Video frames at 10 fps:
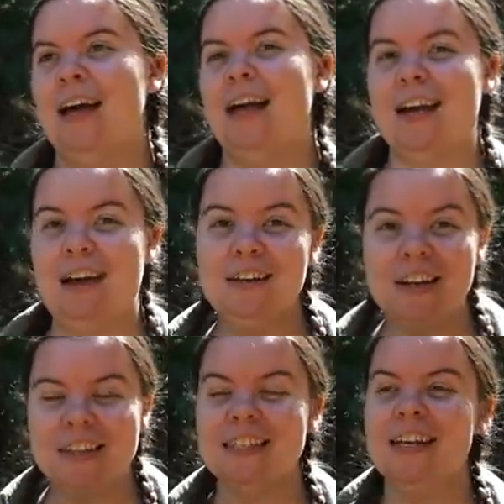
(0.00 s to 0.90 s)
I got
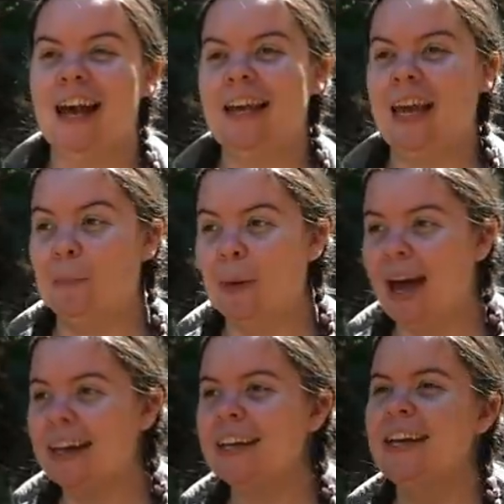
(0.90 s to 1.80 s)
hooked. I came
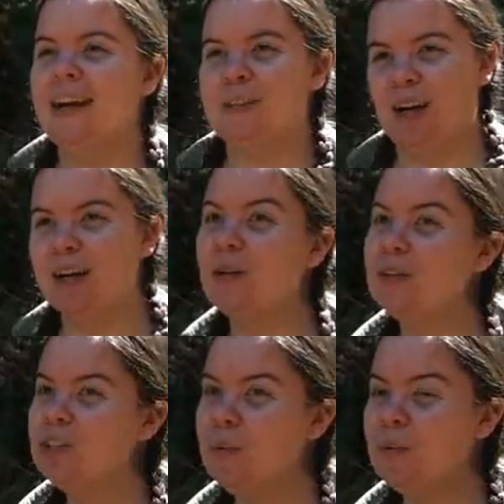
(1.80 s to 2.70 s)
back. I tried to go
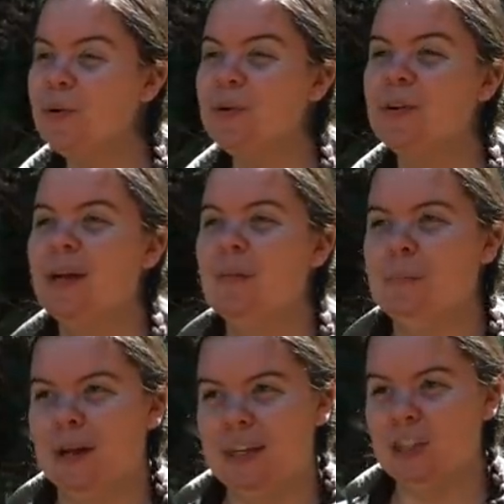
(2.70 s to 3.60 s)
the cheap route,
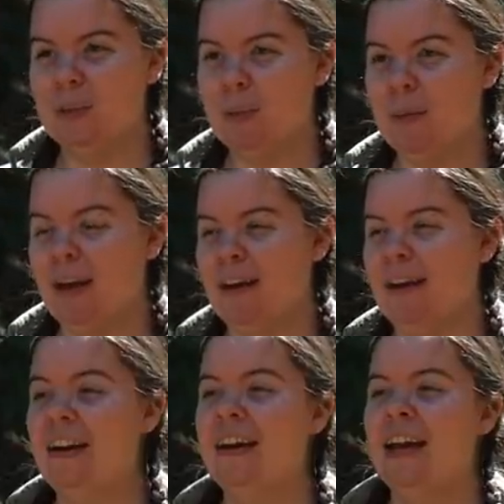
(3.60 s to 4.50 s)
bought a cheapy
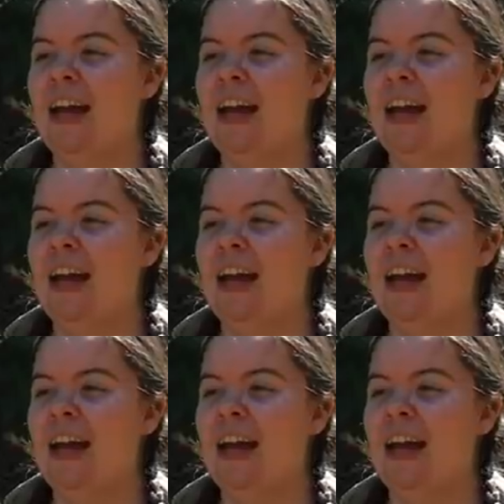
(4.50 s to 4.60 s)
pair.